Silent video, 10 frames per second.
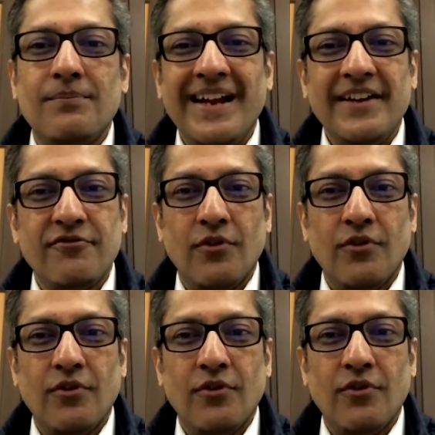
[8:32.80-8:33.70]

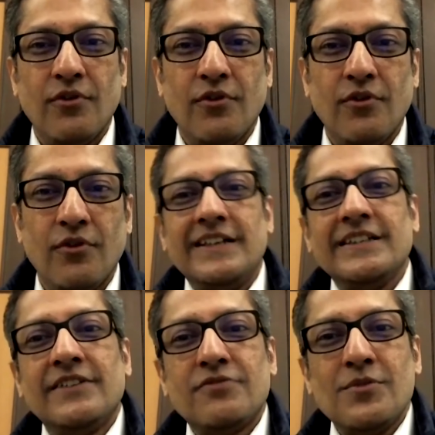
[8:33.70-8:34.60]
platform. So there's
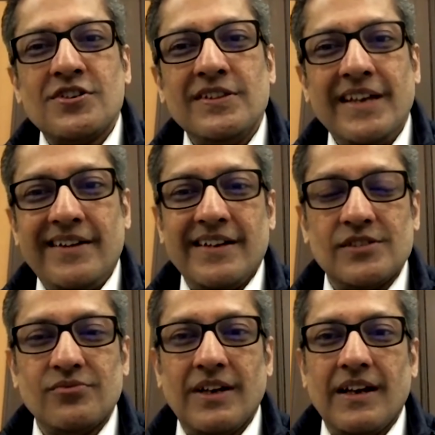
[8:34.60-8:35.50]
information there
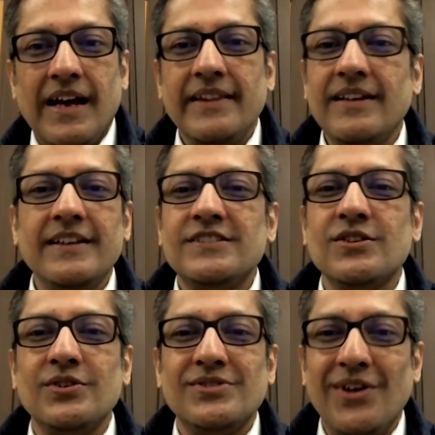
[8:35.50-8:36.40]
as well. And the list
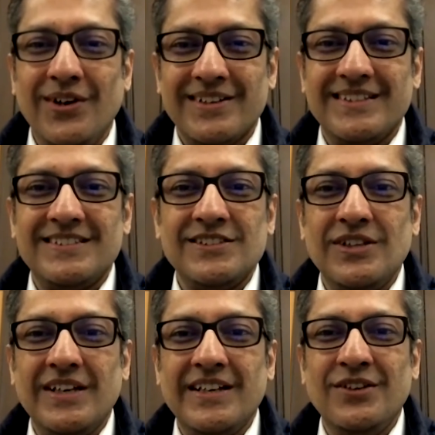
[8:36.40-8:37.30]
goes on. This is
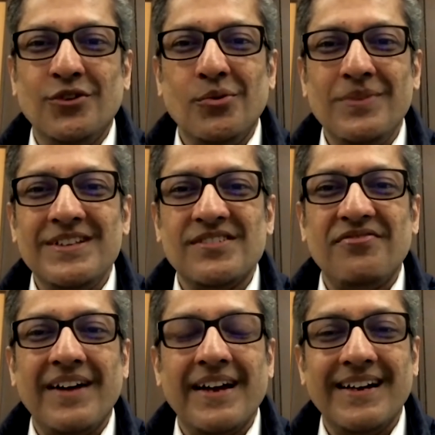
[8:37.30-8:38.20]
in no means a
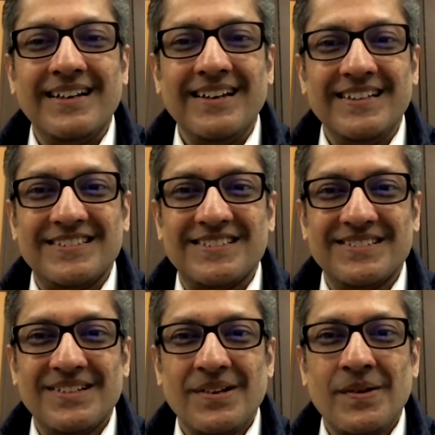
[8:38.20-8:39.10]
finite list.
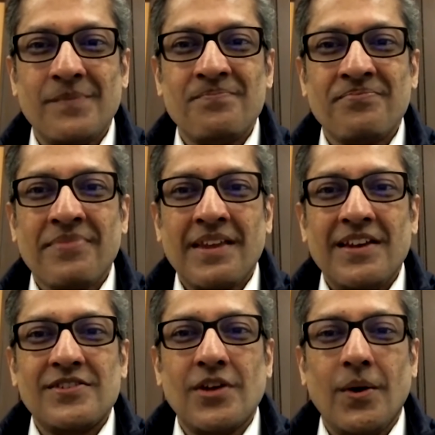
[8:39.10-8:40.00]

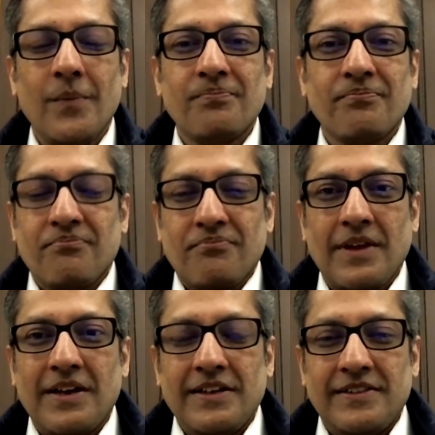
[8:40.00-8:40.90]
So
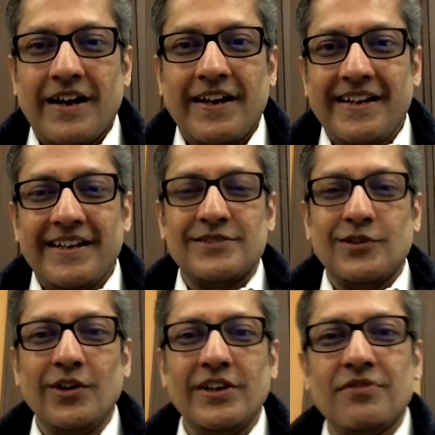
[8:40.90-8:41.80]
again, it's
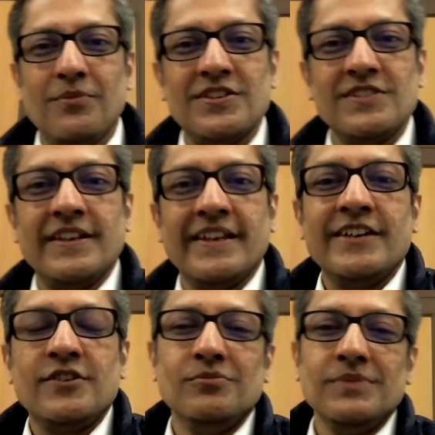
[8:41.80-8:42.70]
all information sitting
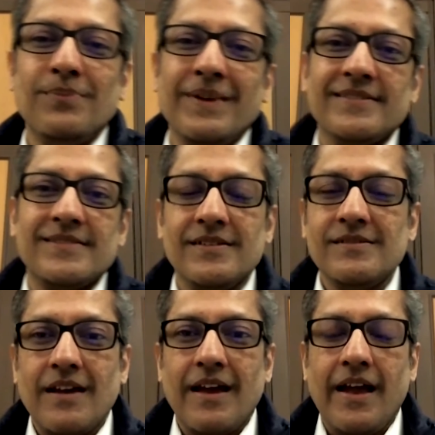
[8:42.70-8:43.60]
at too many
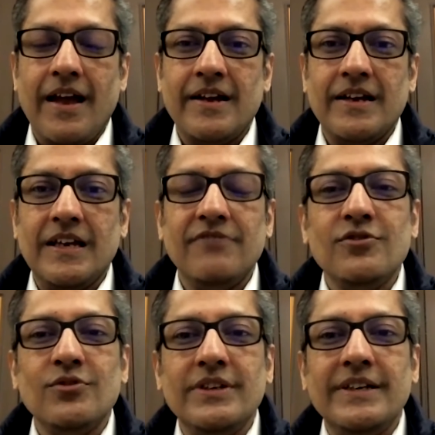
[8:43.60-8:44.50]
places. And if
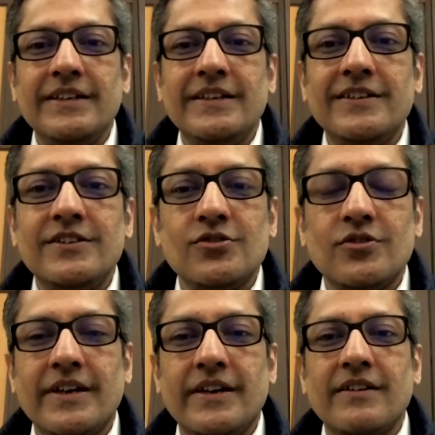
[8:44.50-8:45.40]
you needed
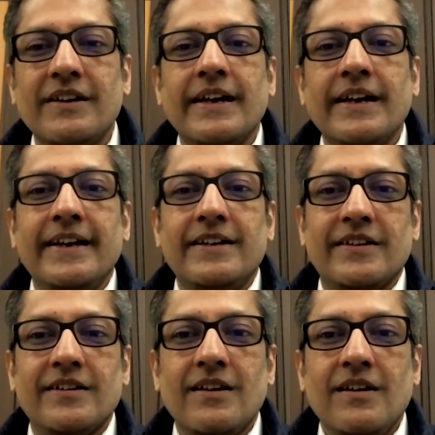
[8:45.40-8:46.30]
to connect
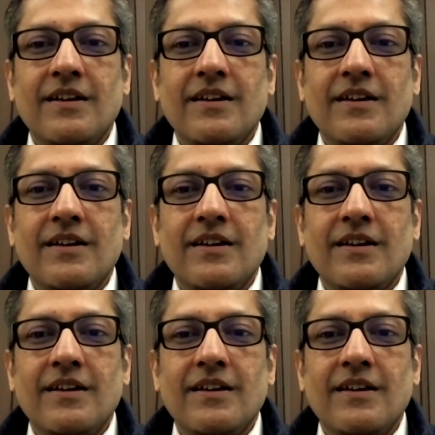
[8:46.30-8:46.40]
it,